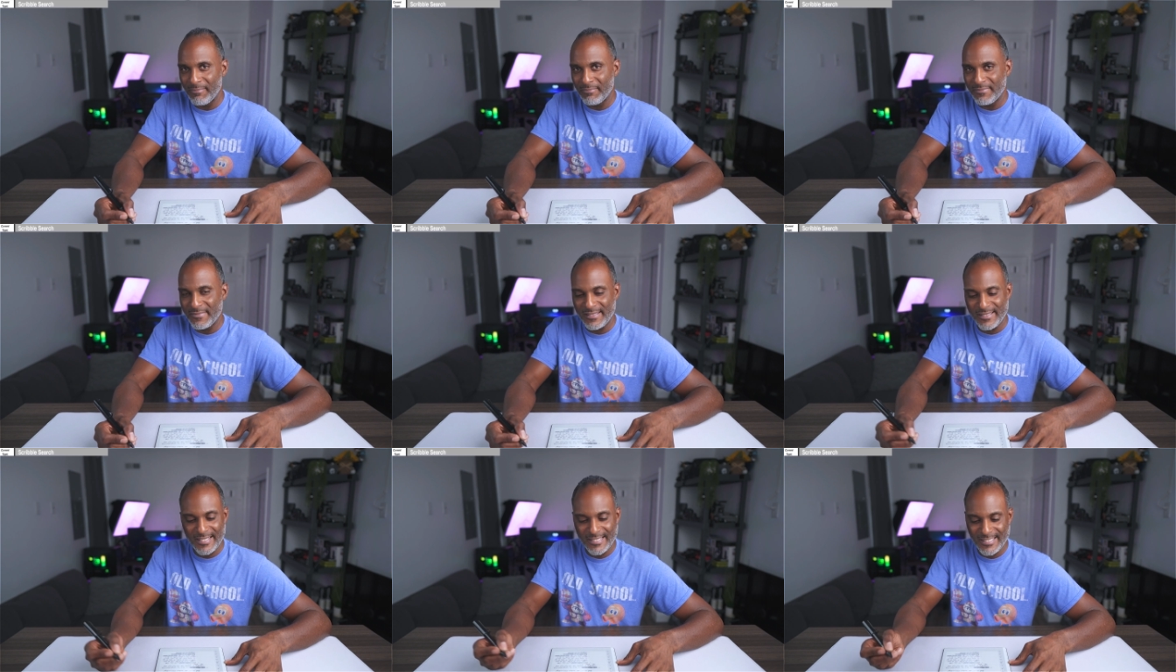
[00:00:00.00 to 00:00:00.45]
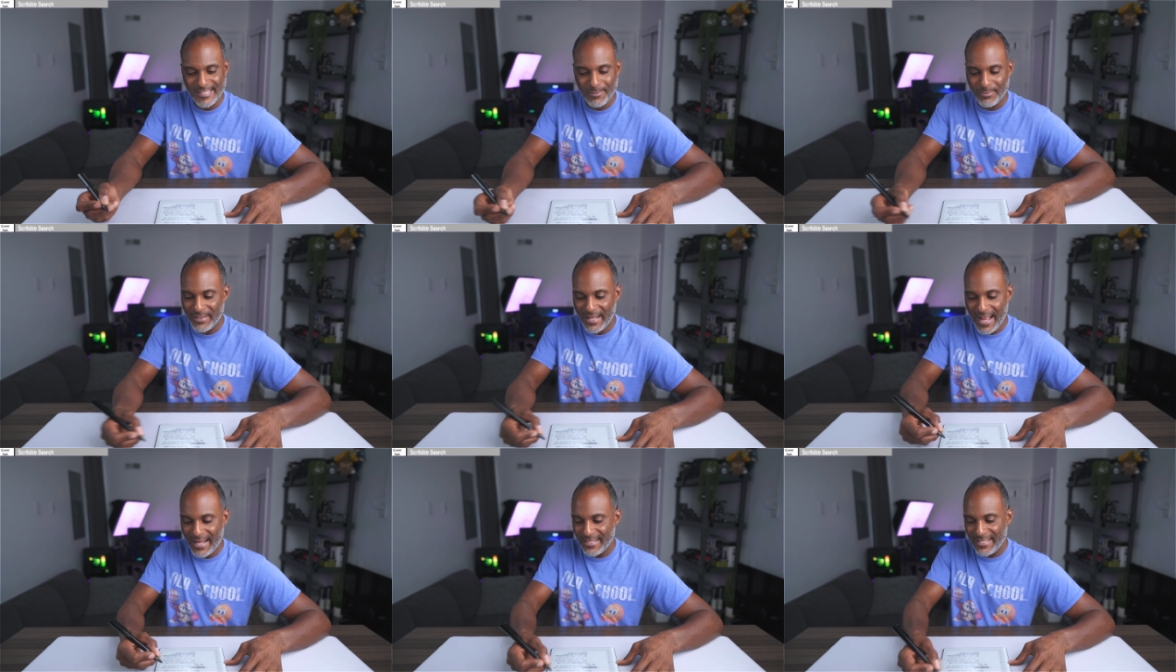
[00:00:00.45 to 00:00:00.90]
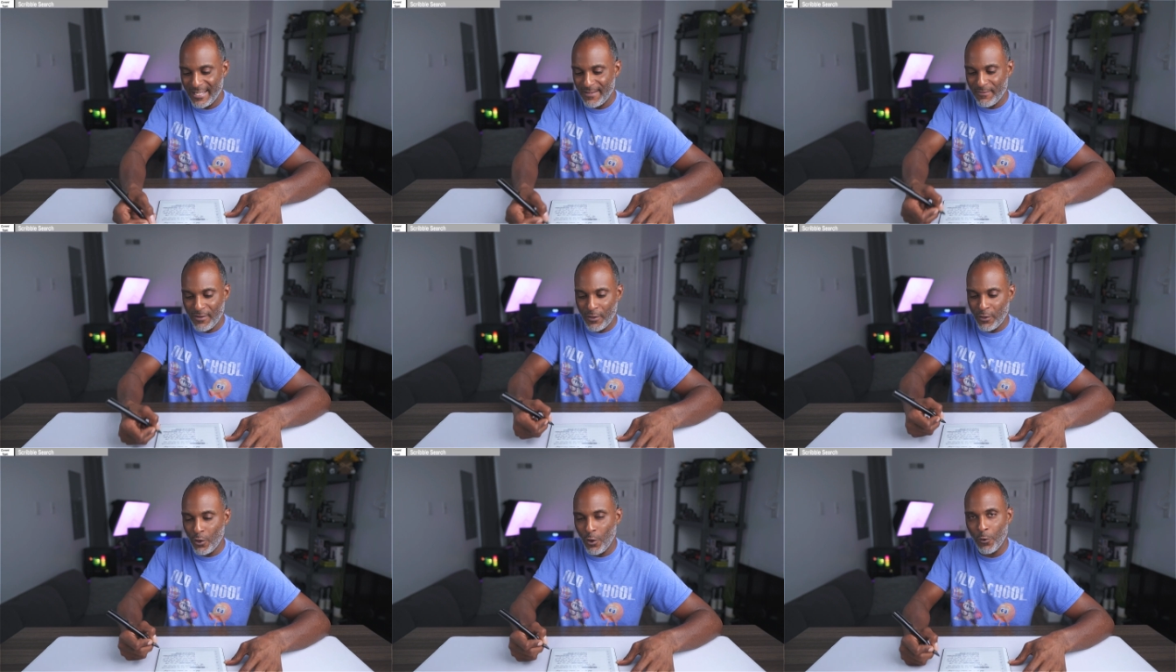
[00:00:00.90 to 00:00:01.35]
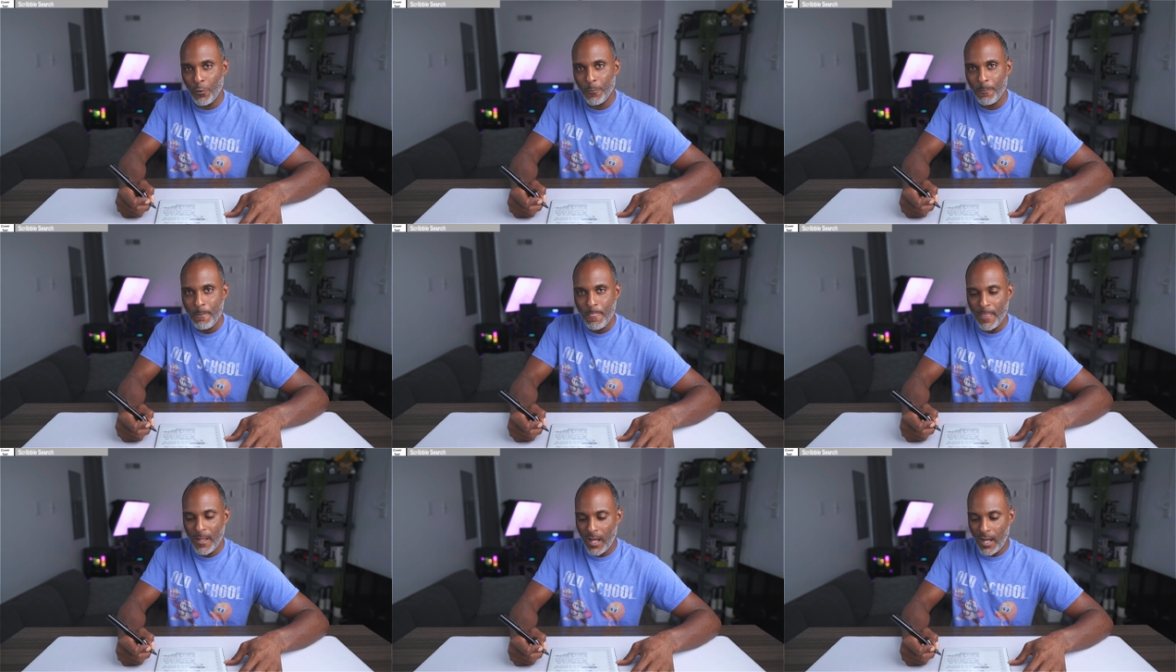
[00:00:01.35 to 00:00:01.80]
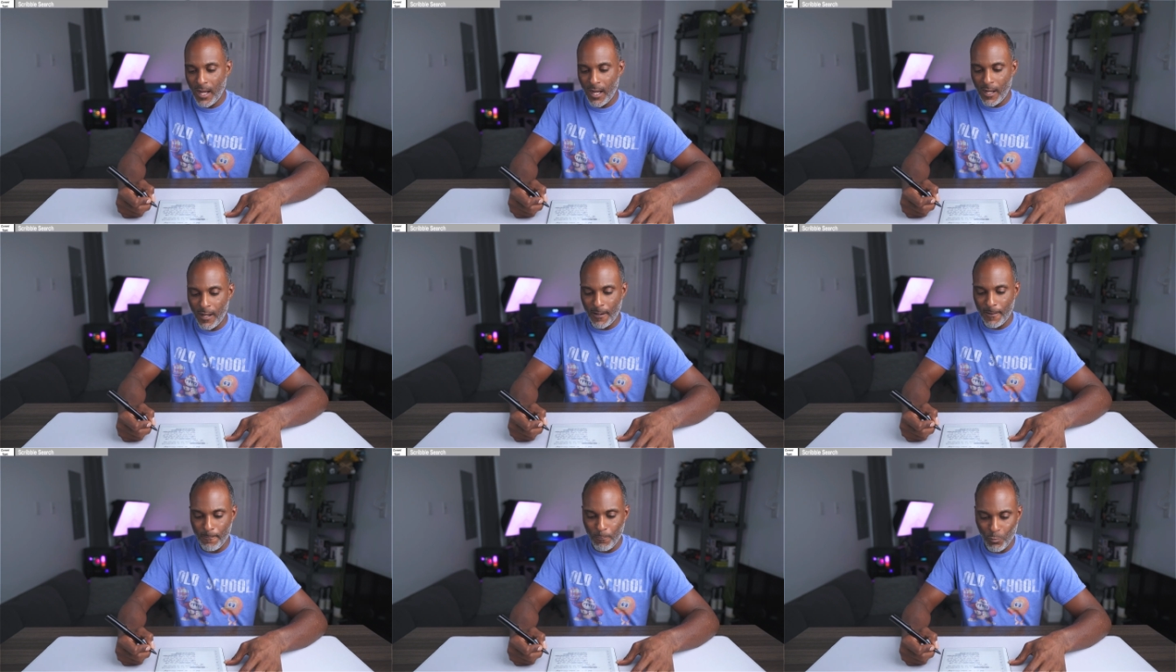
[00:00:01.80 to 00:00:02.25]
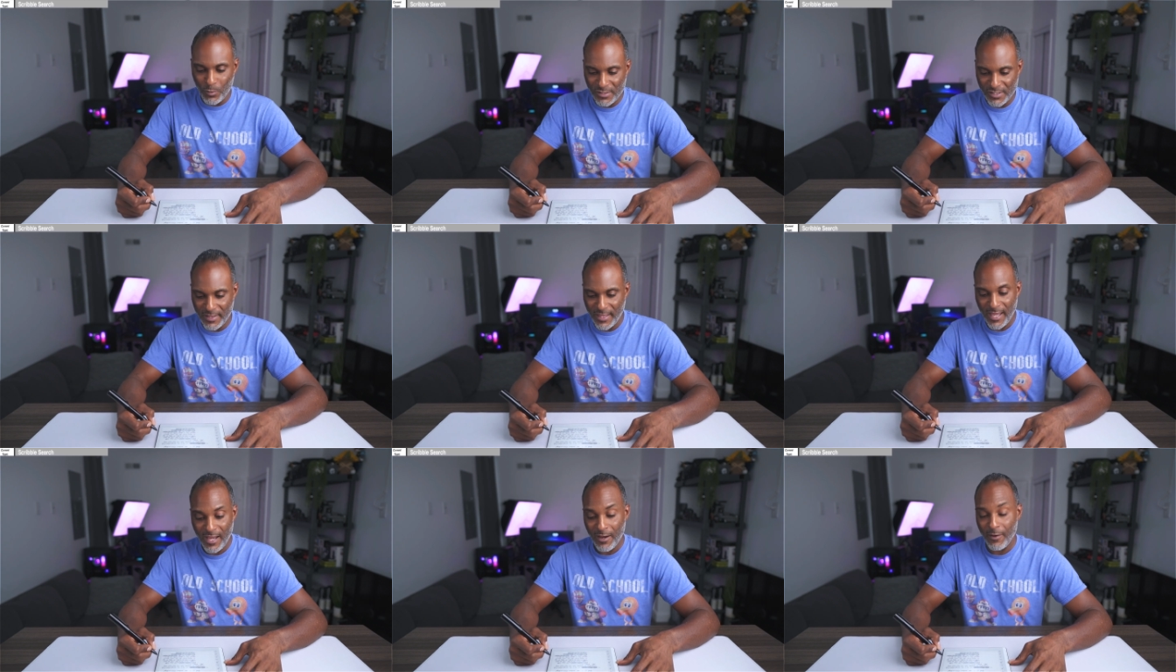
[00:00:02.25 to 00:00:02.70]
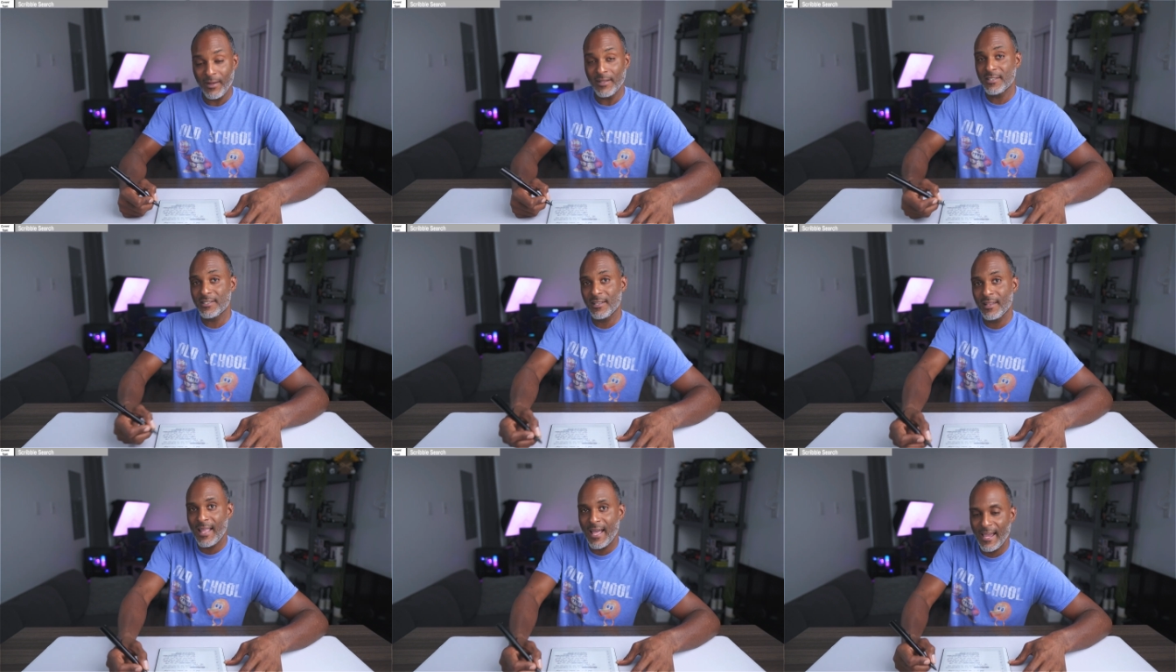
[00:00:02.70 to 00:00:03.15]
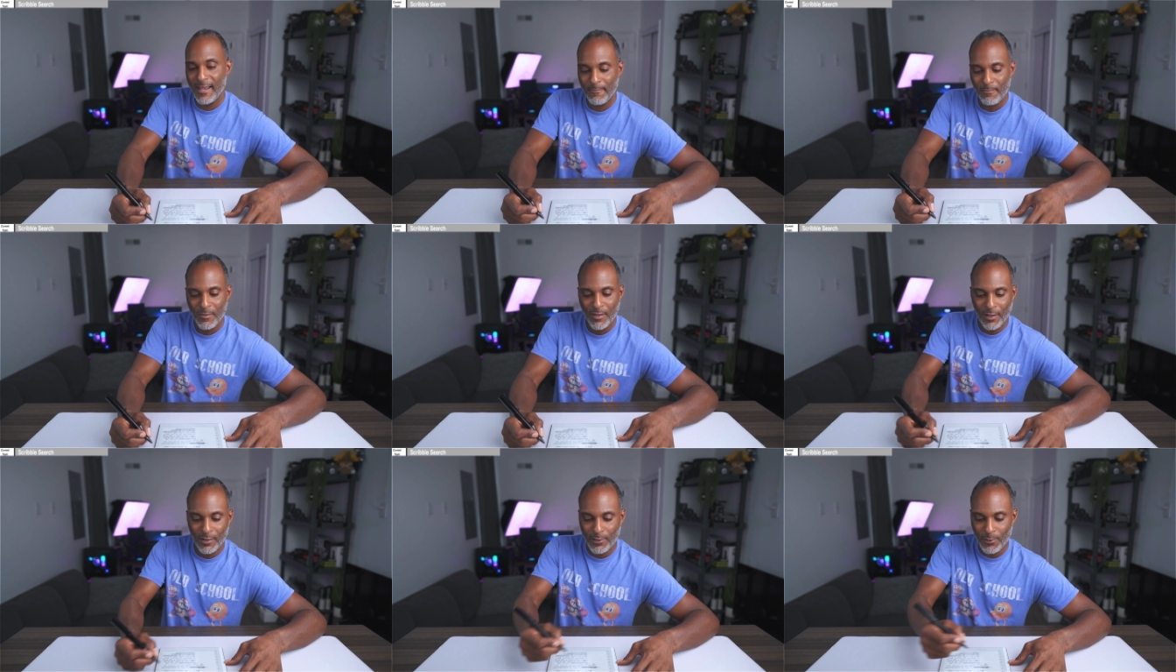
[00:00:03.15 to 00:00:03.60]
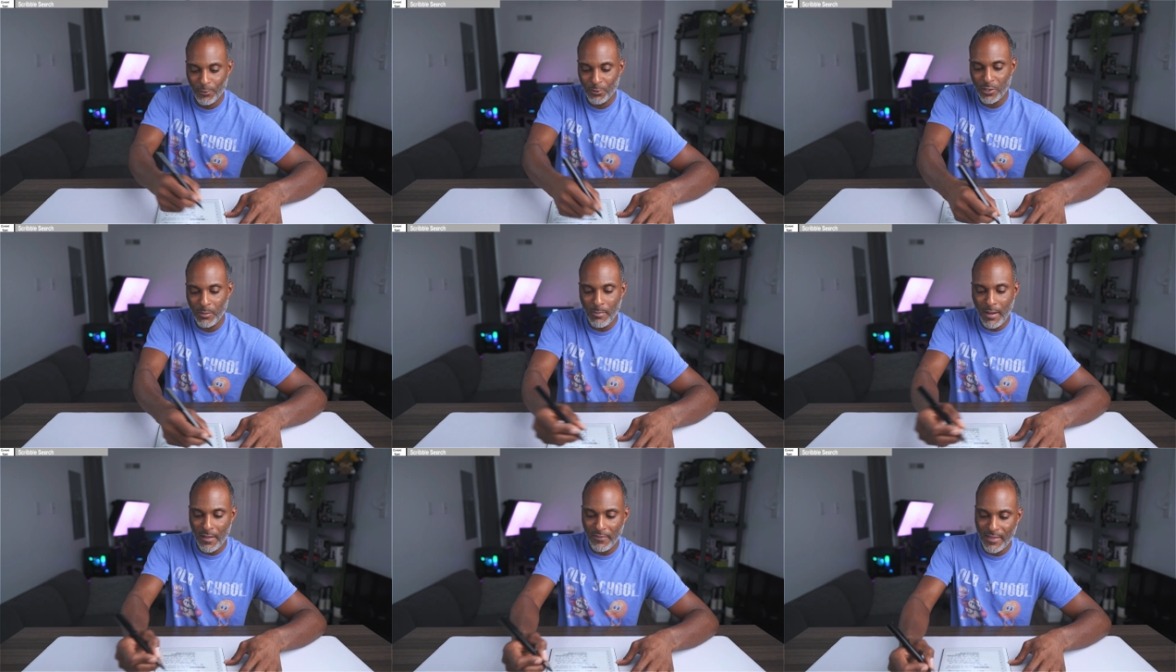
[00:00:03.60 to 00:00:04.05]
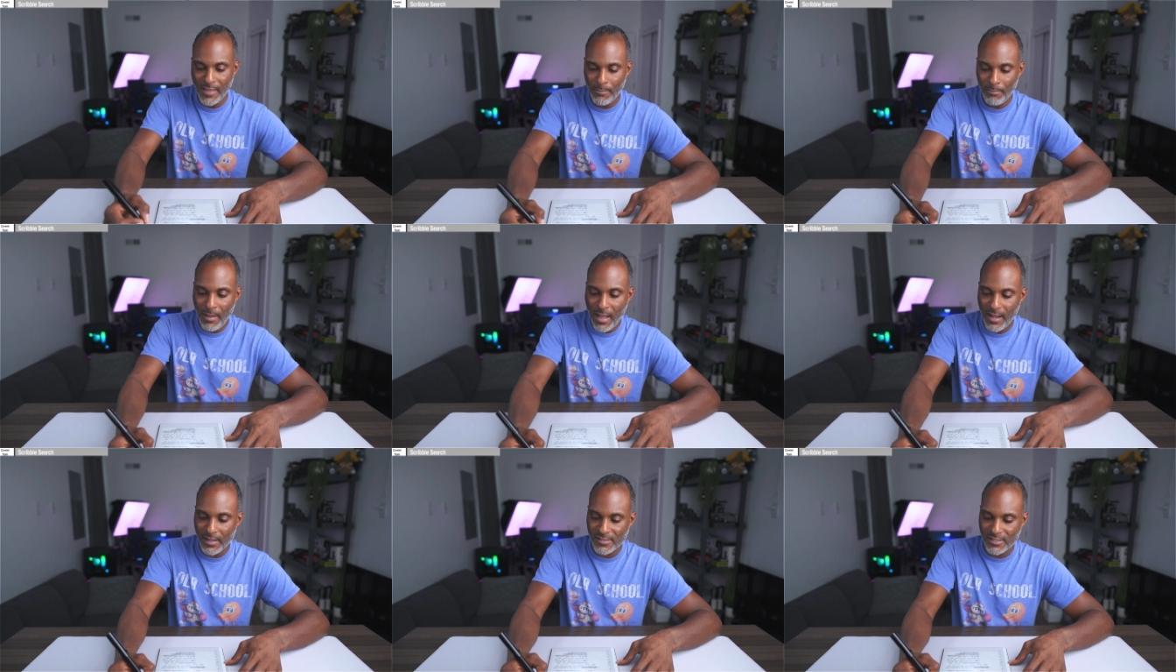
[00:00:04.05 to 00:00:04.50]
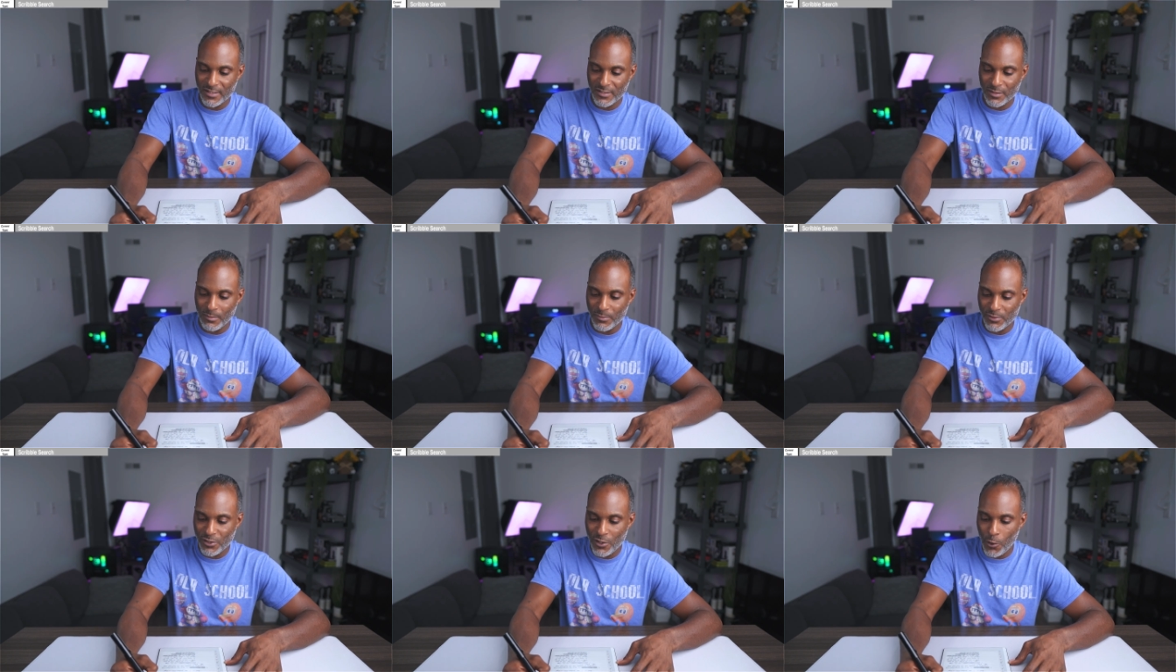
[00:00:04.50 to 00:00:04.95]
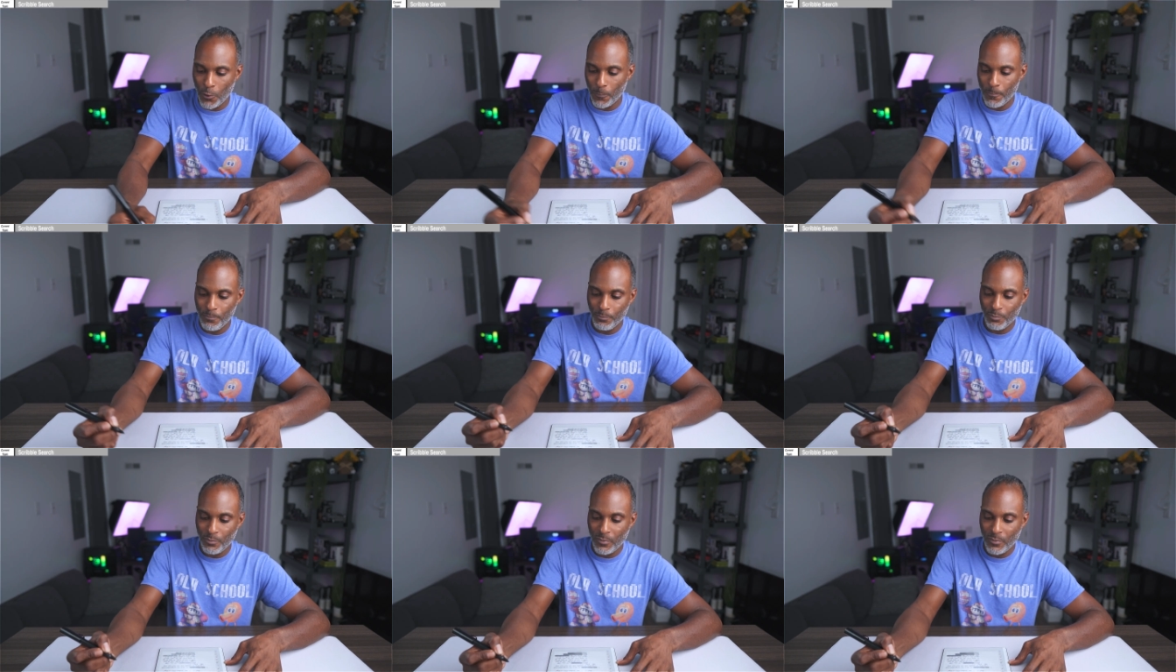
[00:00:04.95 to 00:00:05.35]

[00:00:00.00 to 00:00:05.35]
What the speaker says: system that I didn't even know was there until I learned about that box system. So